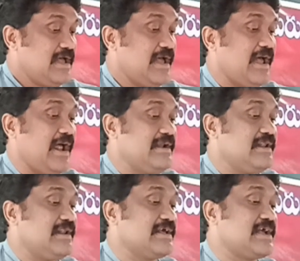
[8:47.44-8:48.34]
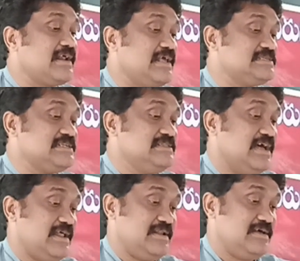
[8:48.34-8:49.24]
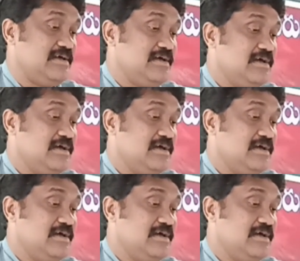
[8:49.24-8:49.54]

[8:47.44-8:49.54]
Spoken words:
had recognized that